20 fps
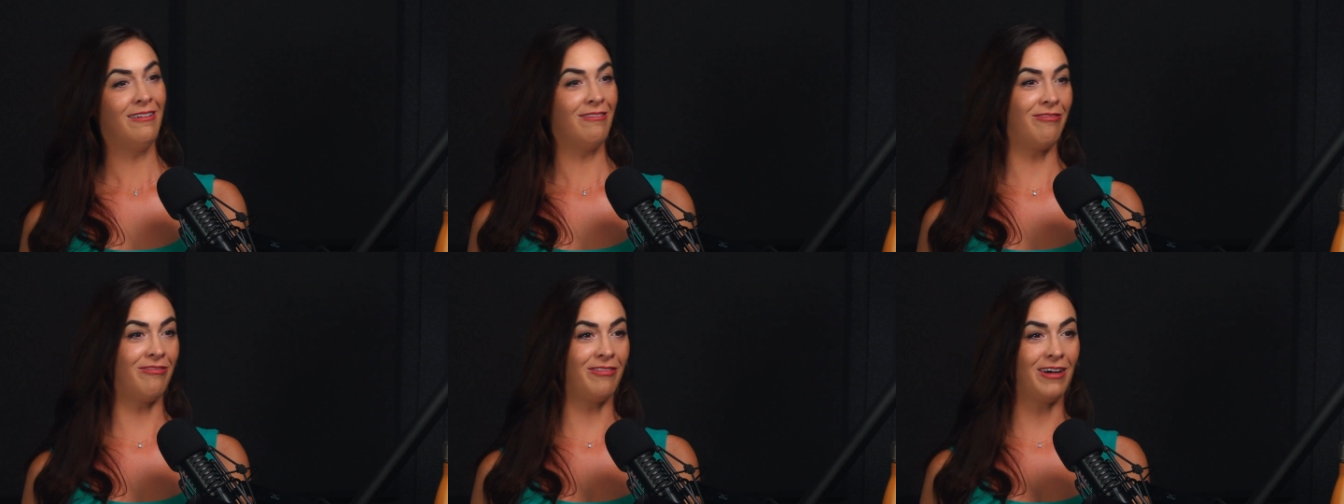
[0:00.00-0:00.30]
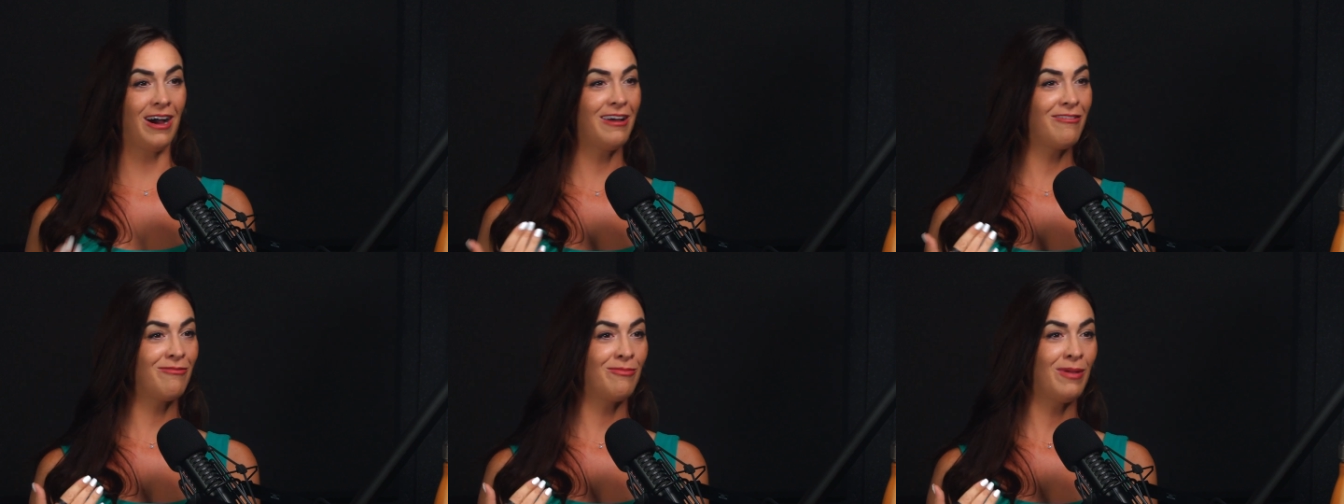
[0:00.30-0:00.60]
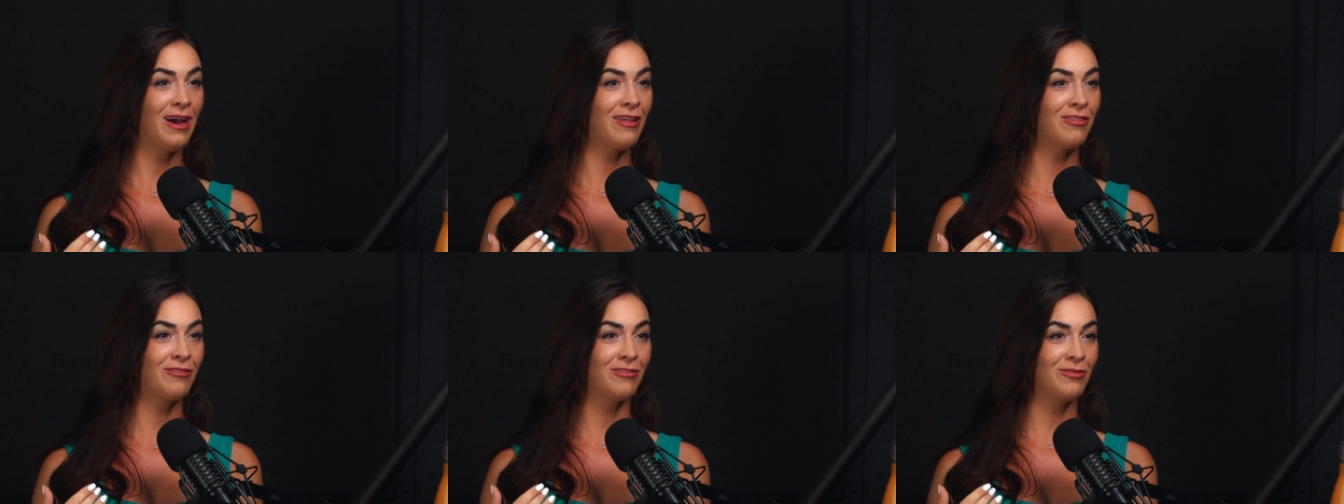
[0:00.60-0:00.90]
five
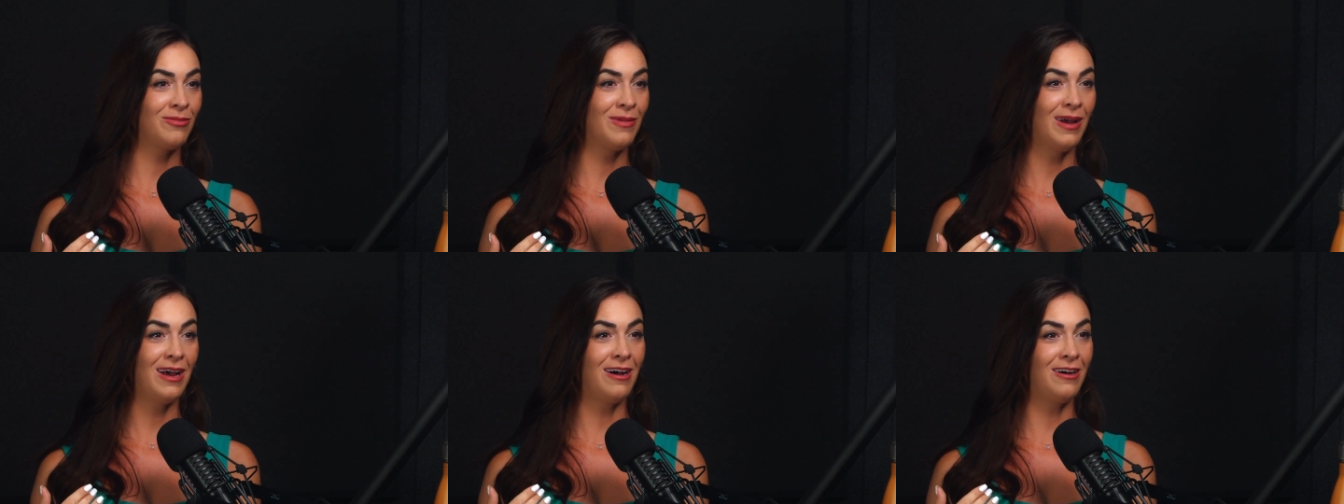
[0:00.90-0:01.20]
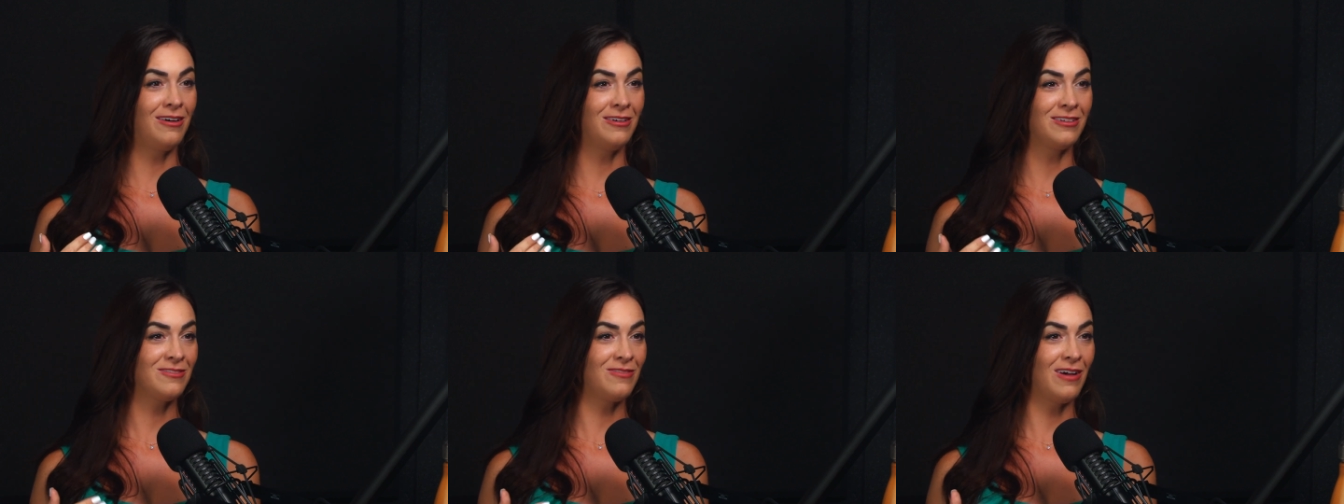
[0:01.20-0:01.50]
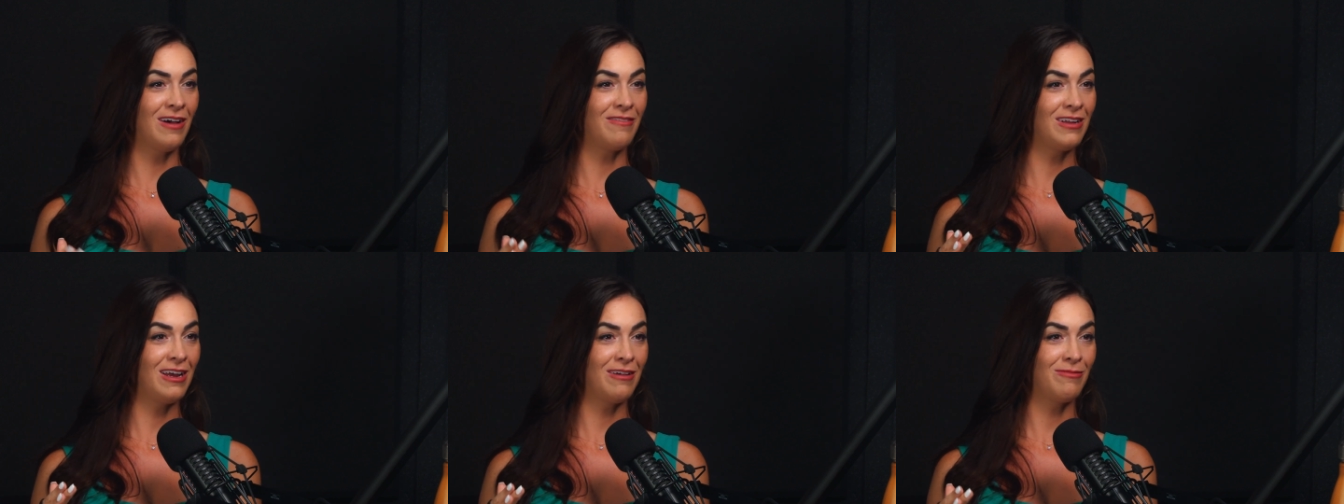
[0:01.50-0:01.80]
bathroom house,
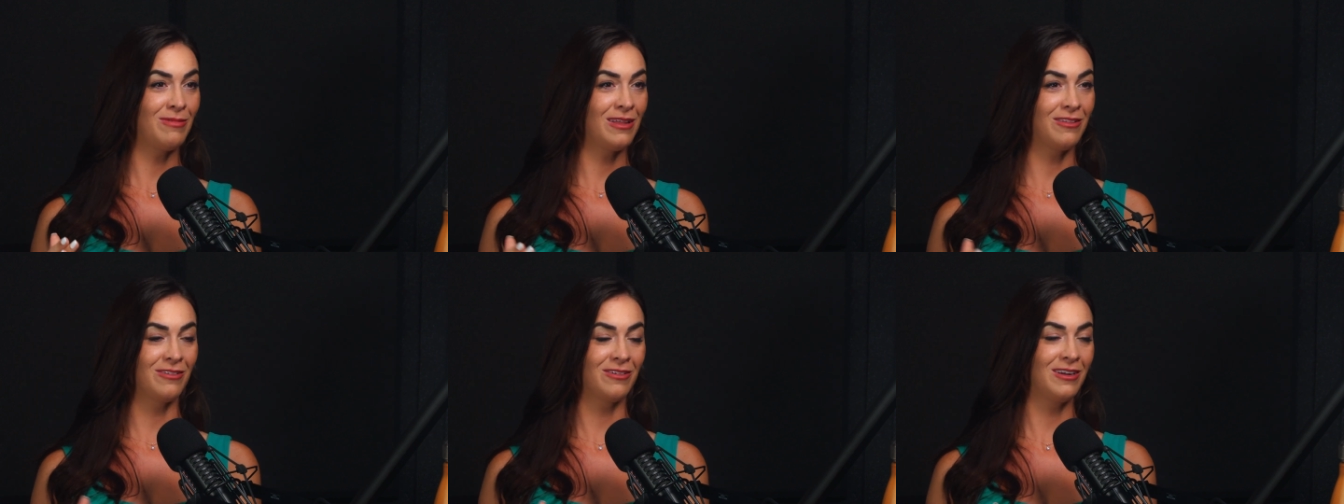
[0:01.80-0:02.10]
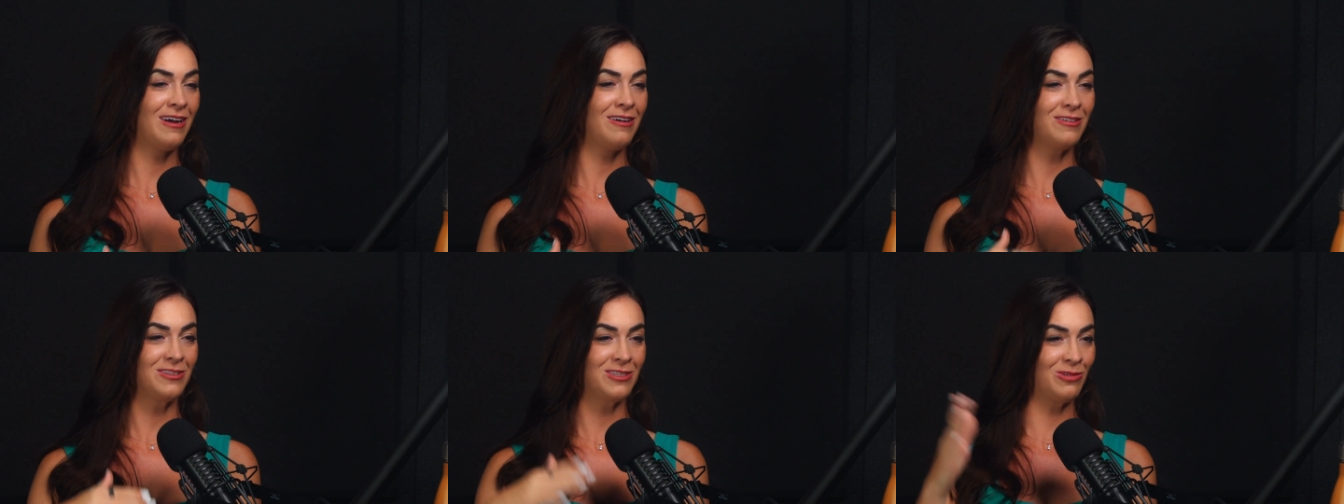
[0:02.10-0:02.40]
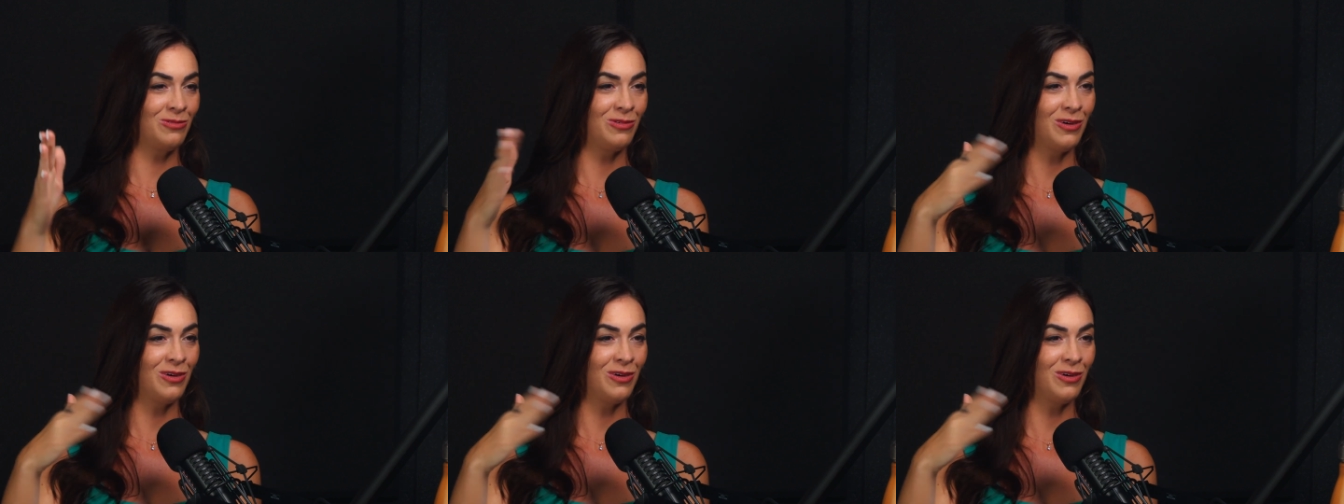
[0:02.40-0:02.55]
five and a half bathroom sure. house, or